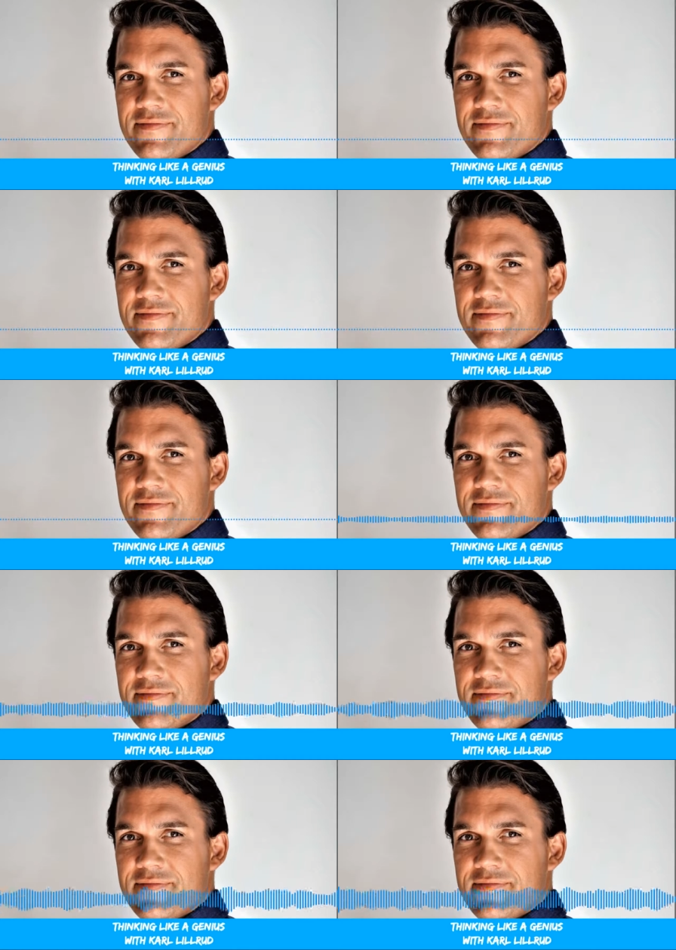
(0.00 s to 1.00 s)
for
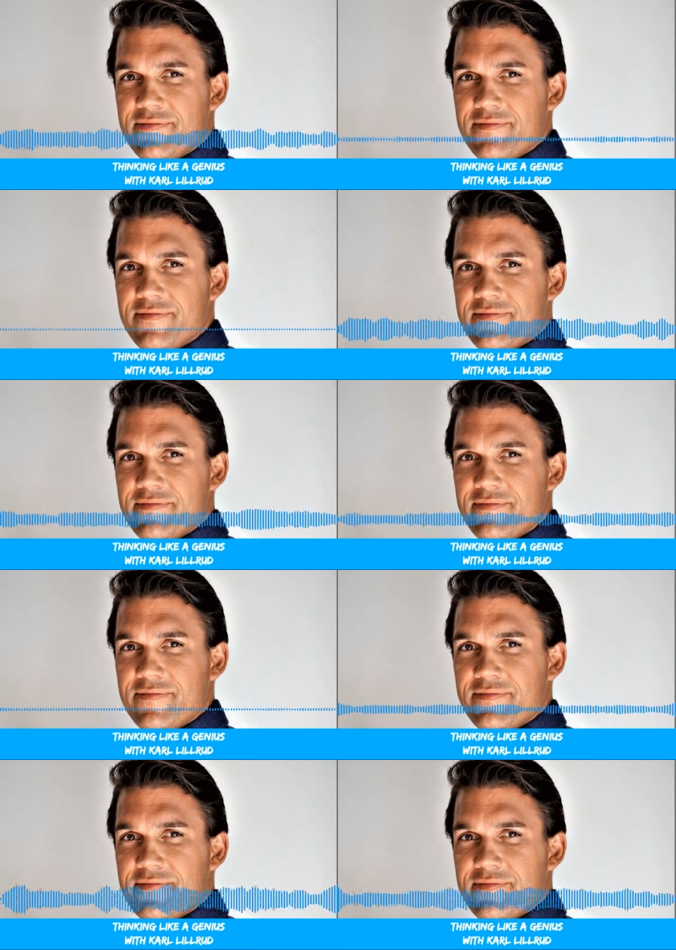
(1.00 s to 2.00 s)
new things to
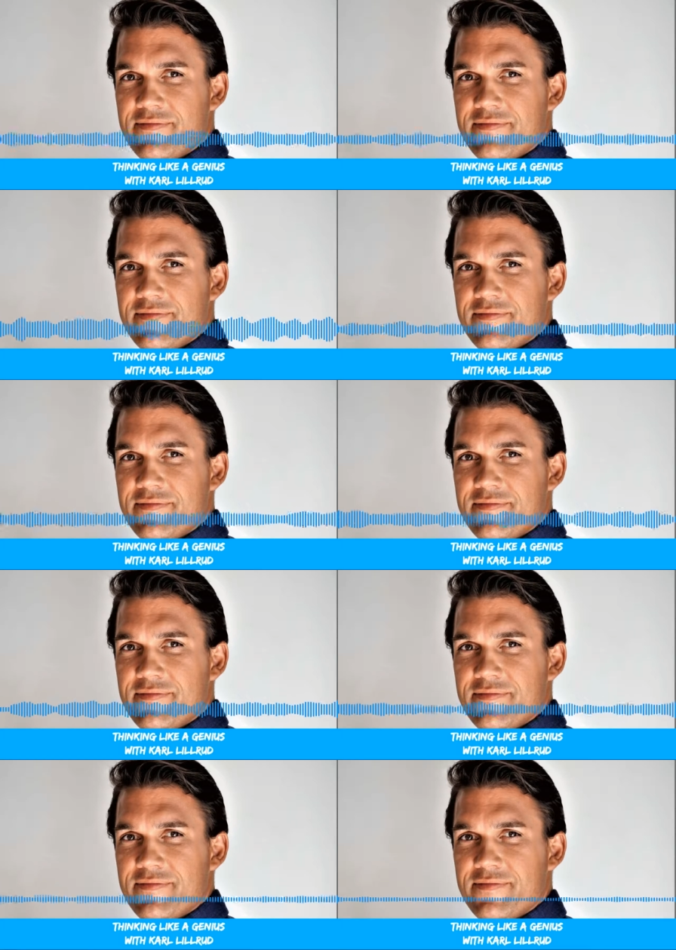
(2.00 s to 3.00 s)
do and new
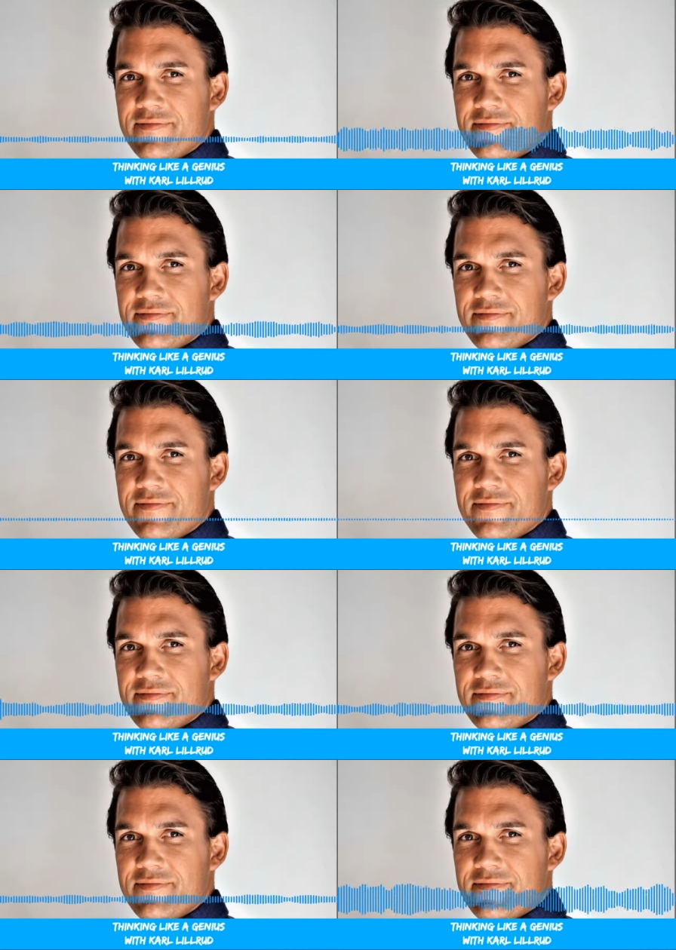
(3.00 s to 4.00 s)
ways to
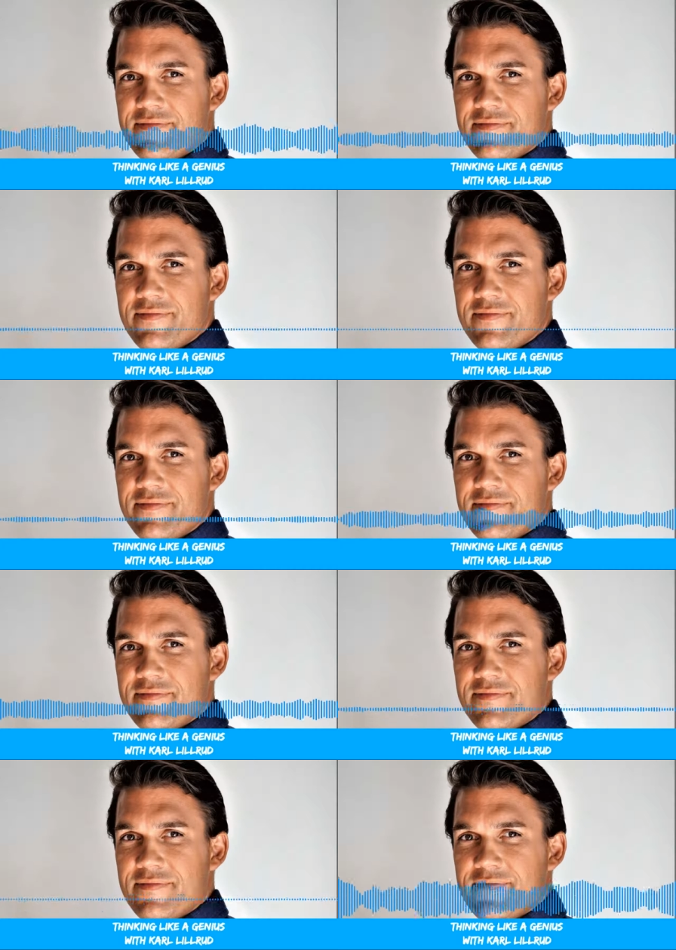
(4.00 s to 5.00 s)
solve current
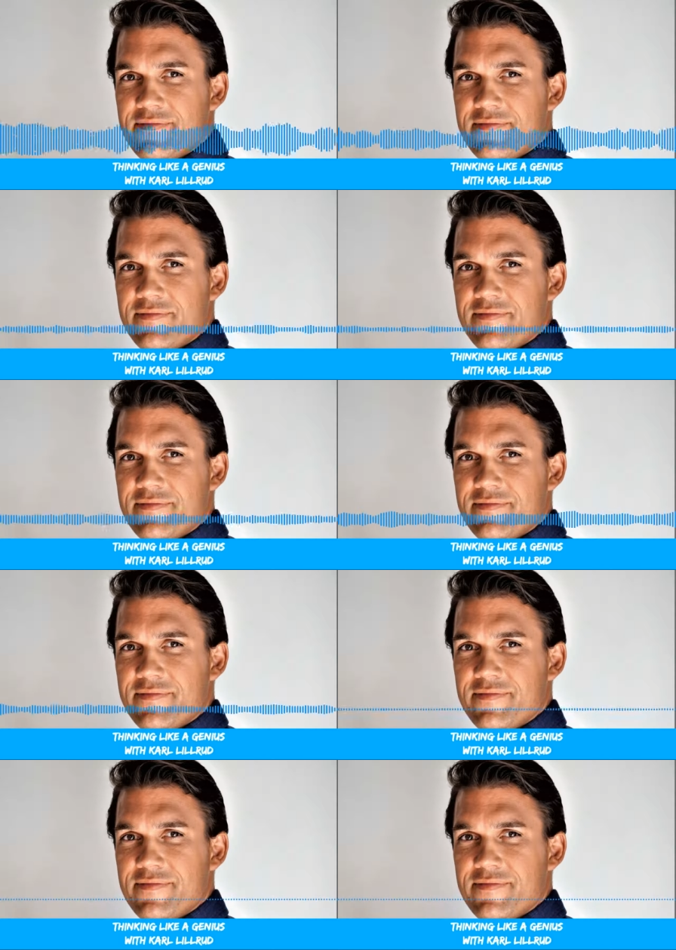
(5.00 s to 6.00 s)
problems and so
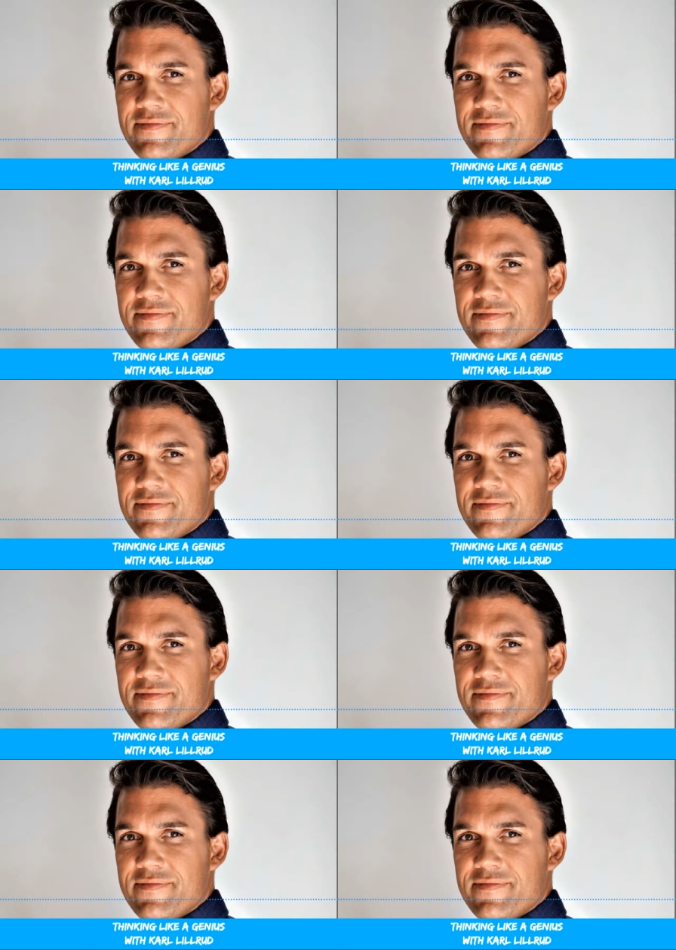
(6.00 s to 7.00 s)

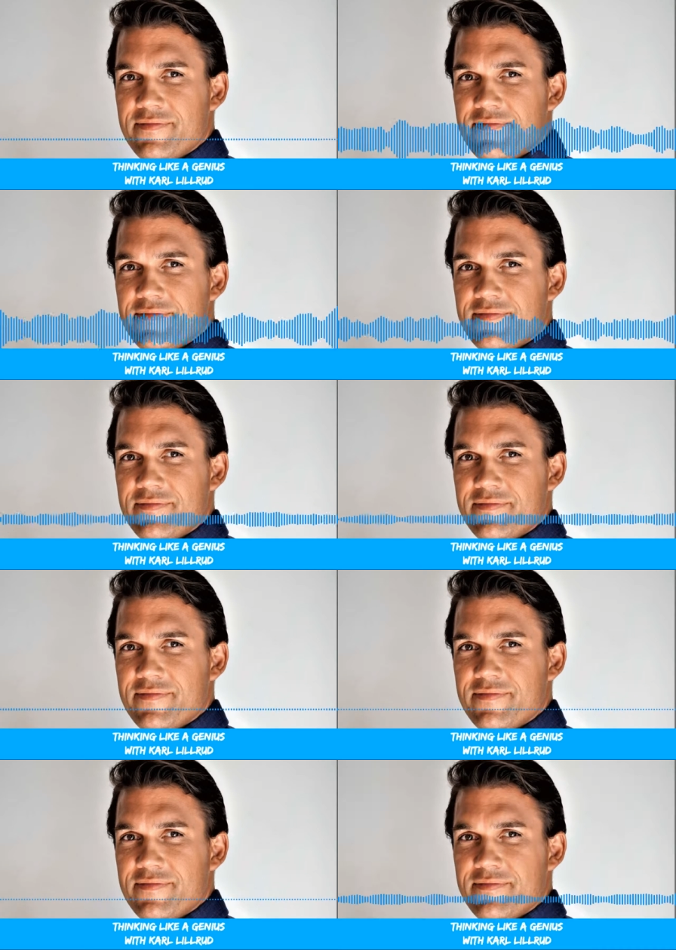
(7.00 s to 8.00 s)
on. Um,
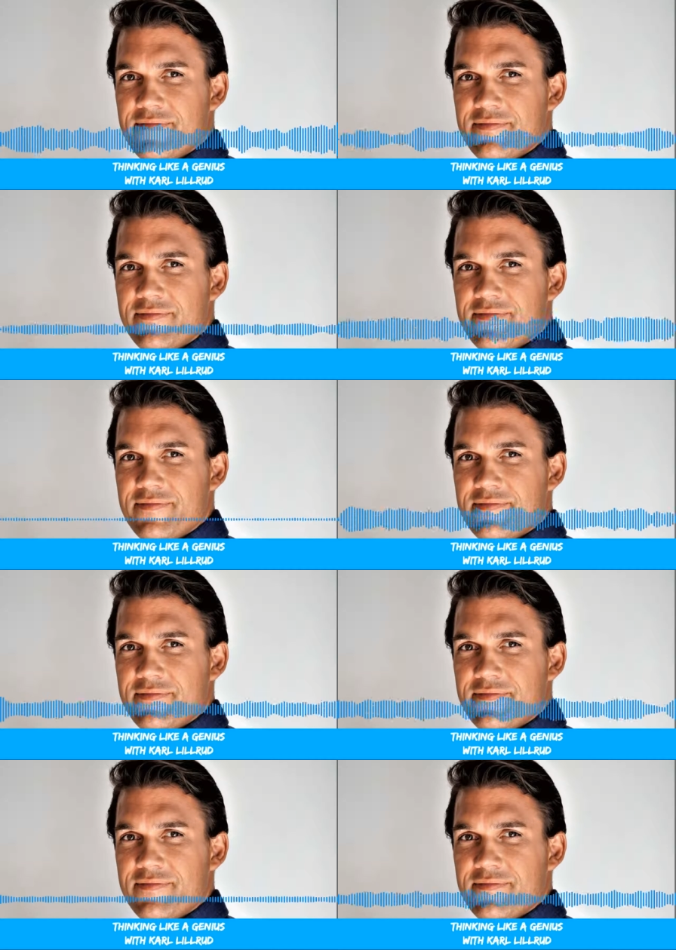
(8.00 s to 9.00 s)
so what happened is that
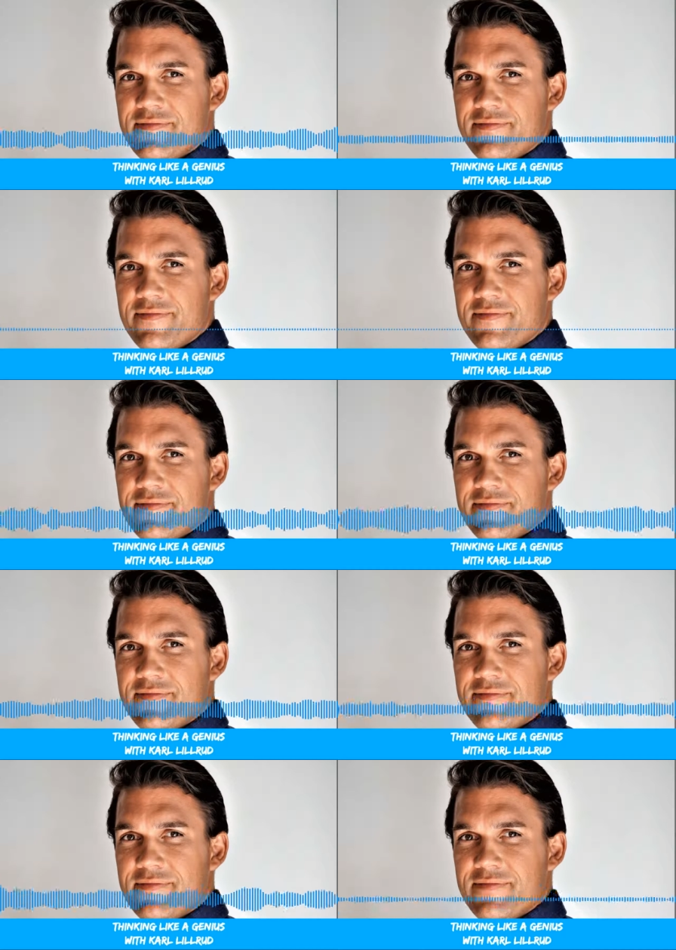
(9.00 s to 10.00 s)
my brain
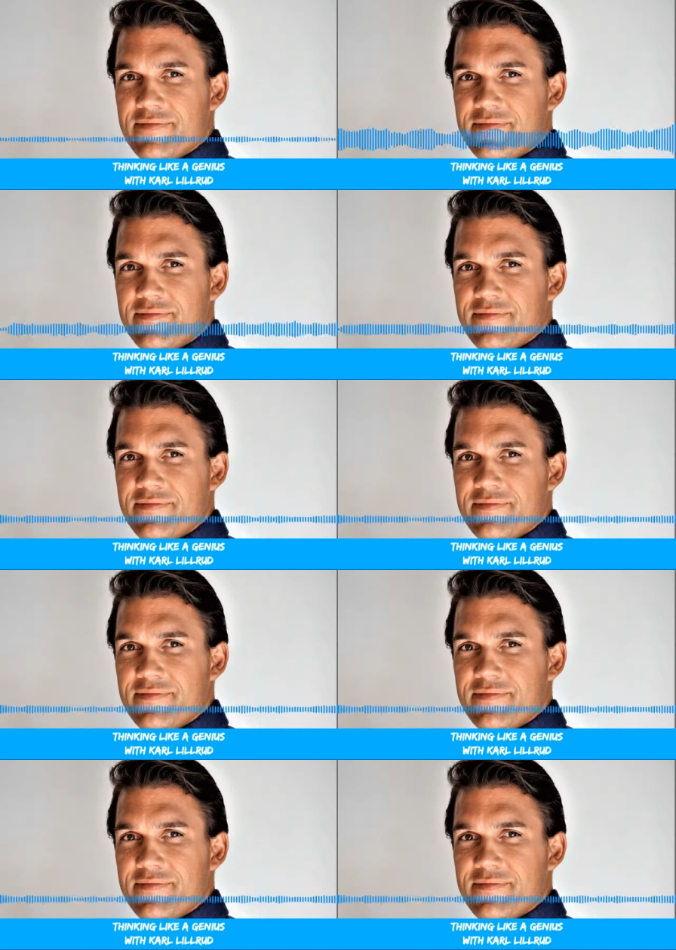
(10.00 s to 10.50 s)
was going